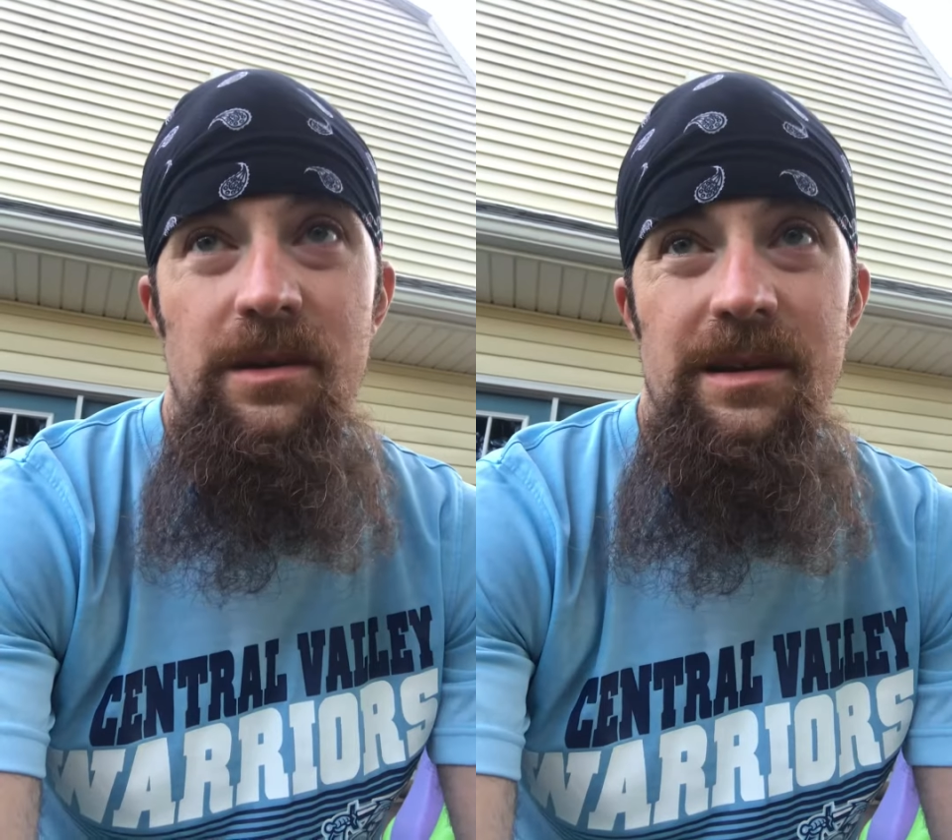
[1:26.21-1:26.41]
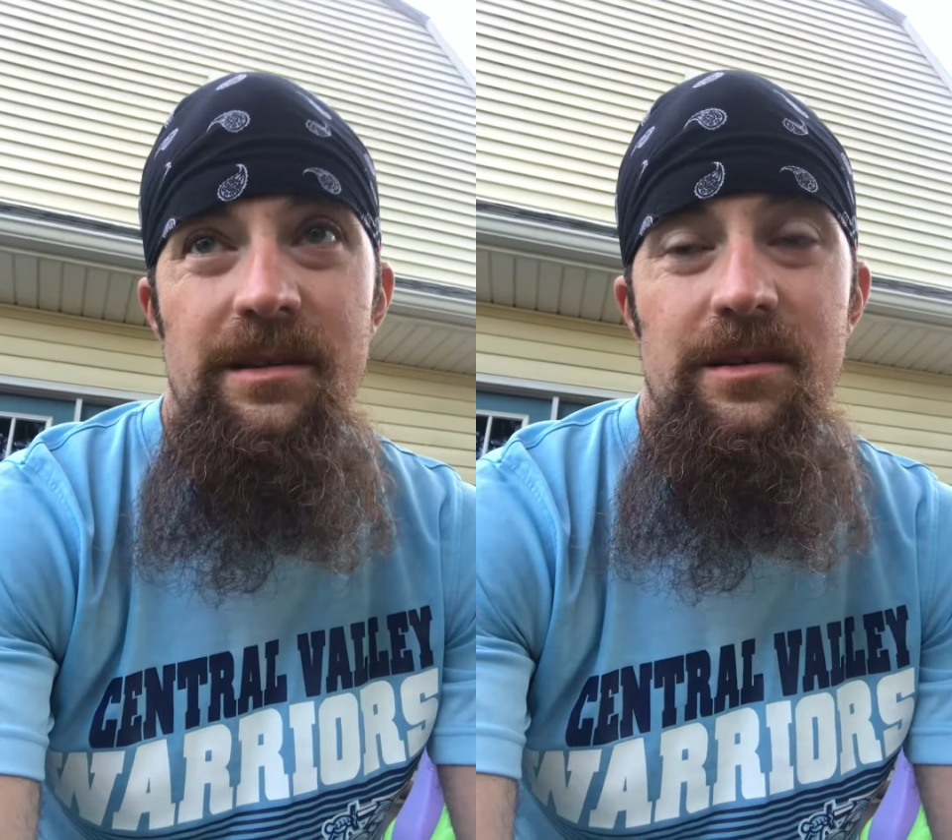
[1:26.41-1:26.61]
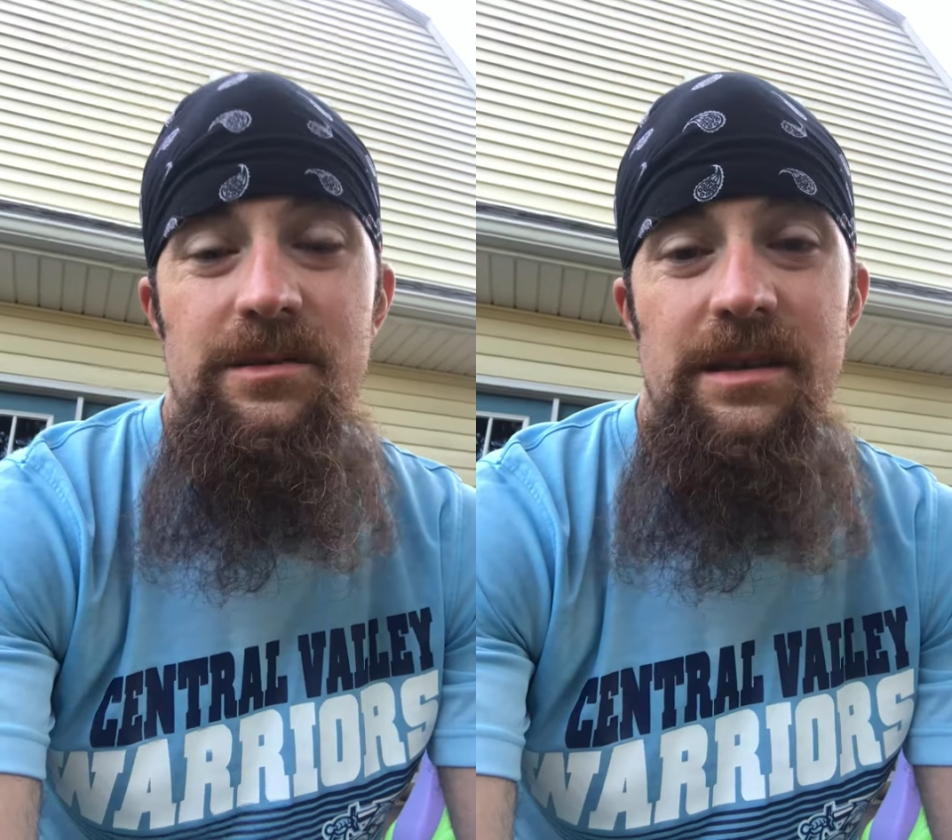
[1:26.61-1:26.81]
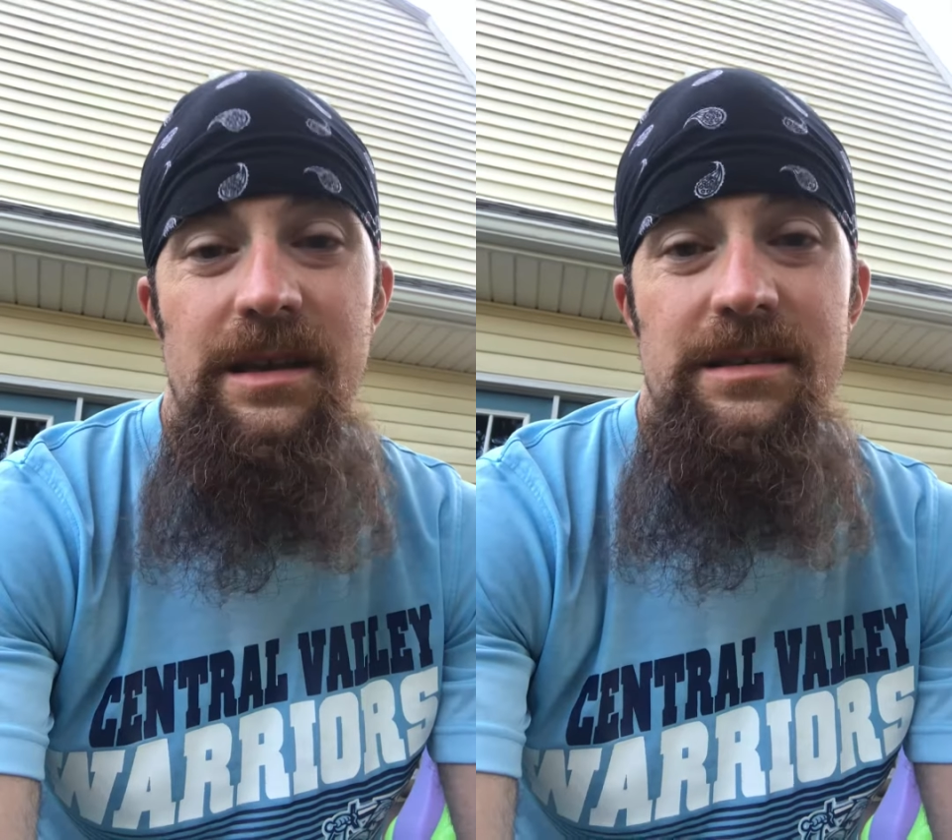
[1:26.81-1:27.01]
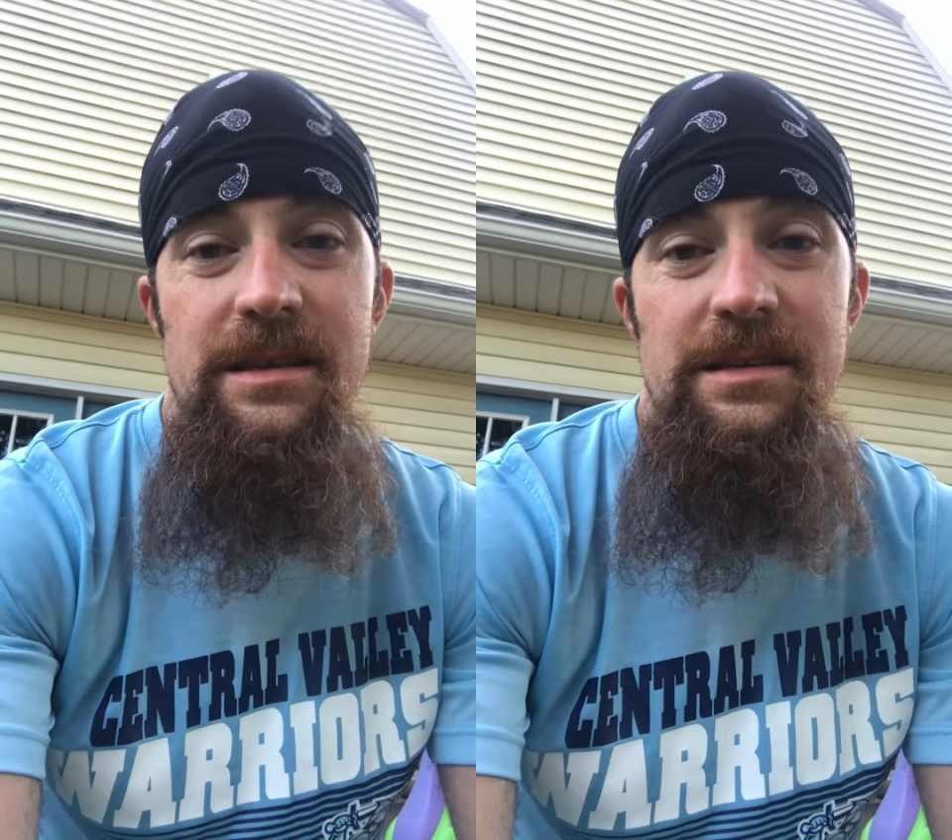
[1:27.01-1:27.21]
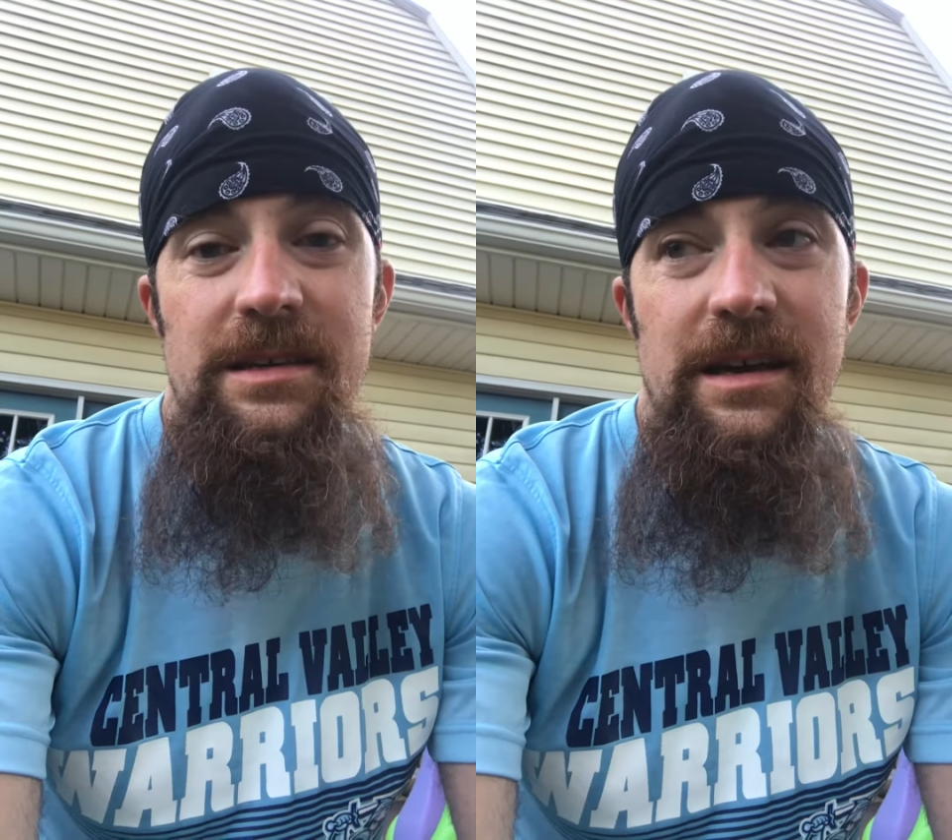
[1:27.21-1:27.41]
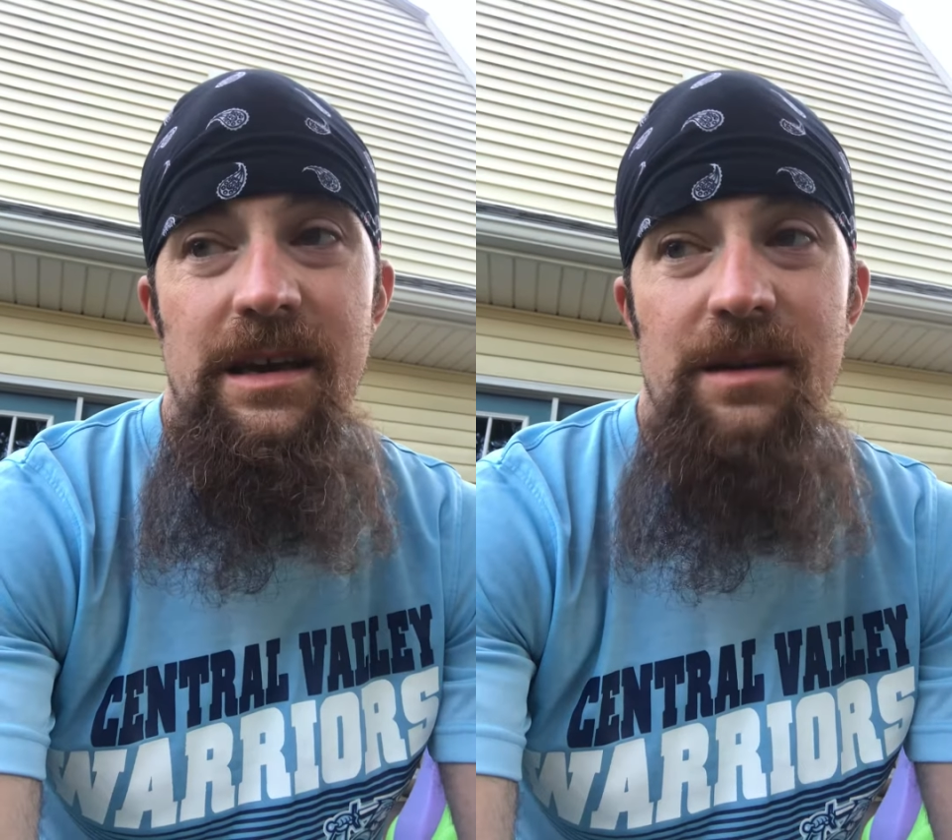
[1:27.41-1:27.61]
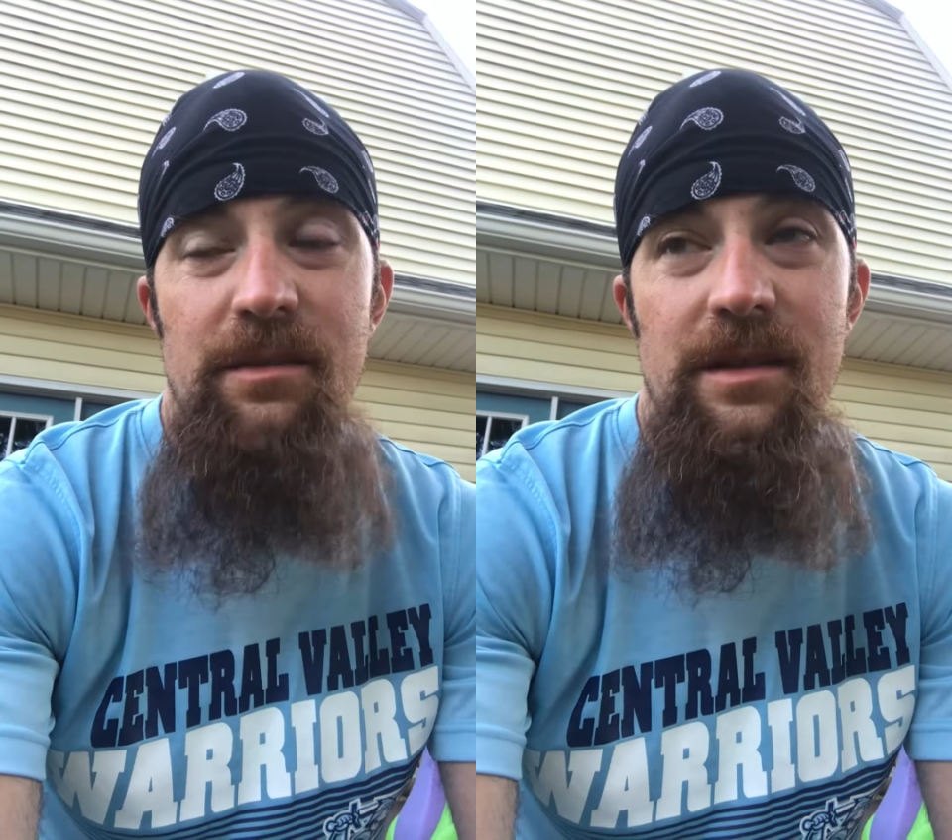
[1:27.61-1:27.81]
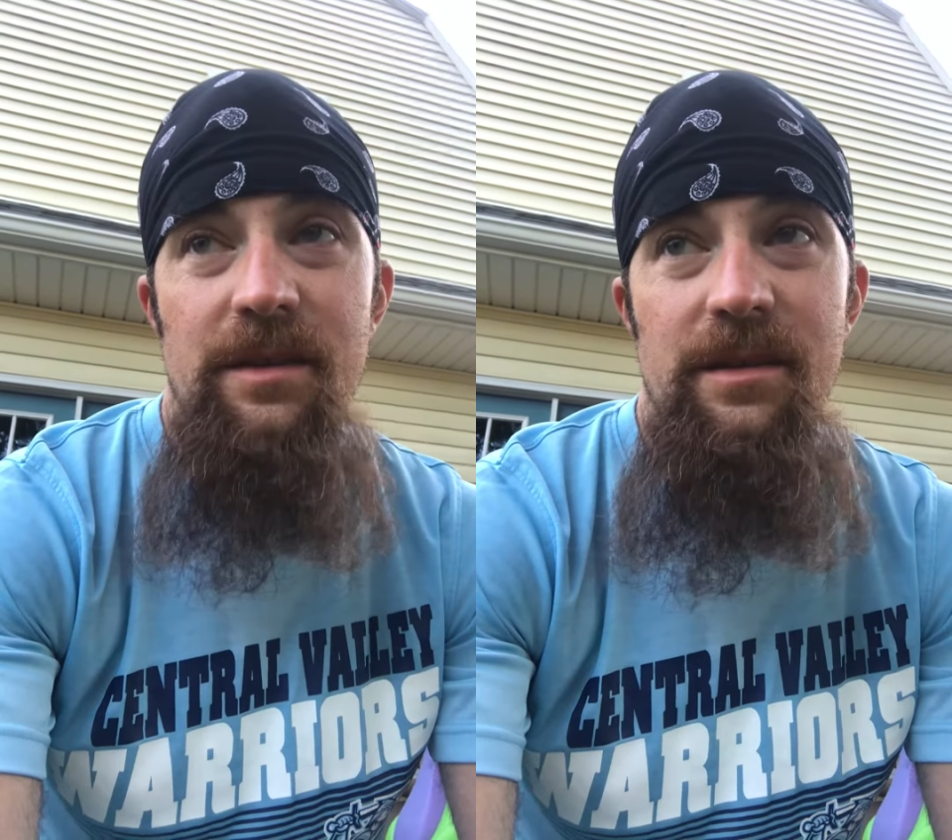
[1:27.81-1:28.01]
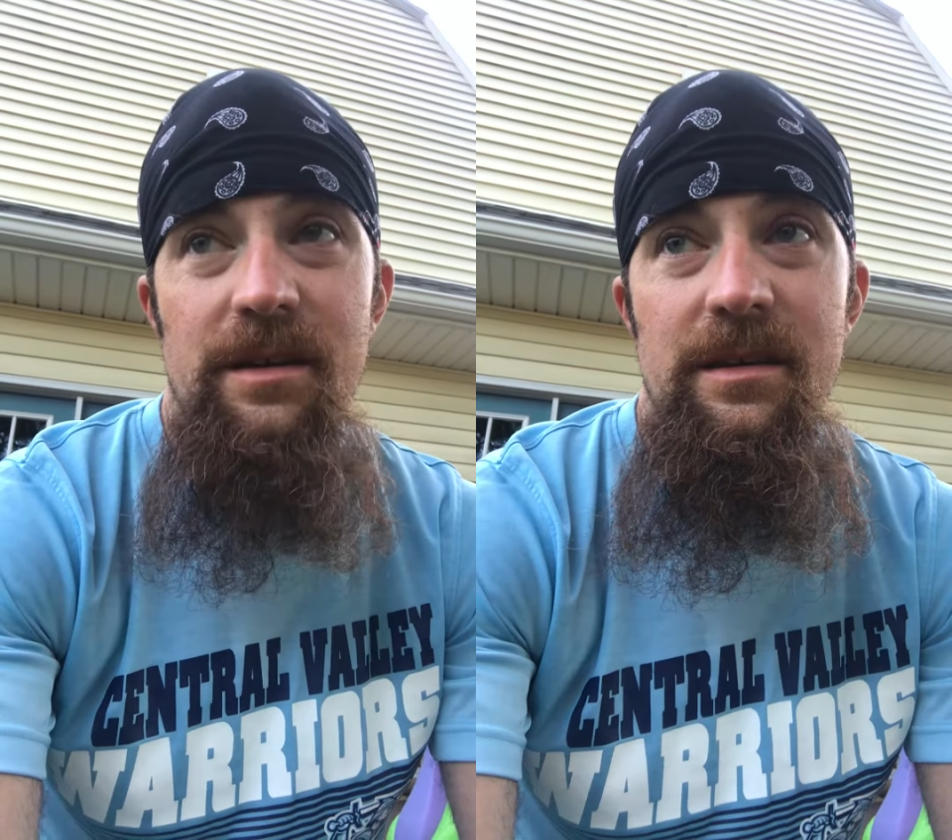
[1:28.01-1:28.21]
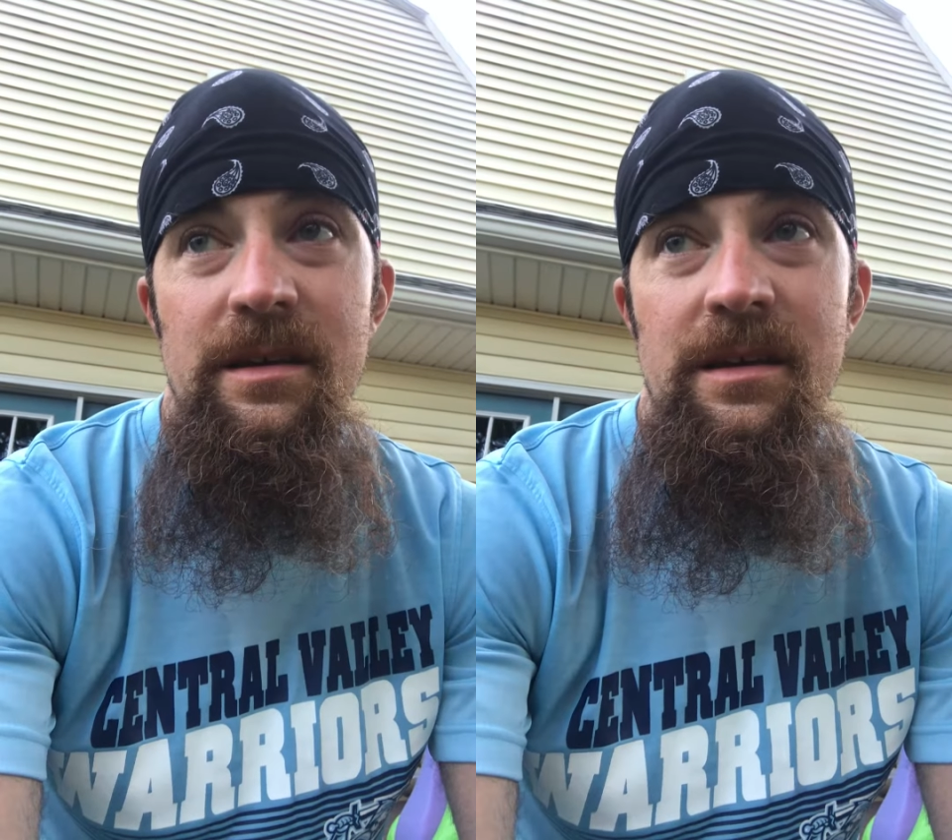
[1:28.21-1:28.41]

We're getting close to day 60. I can't believe it.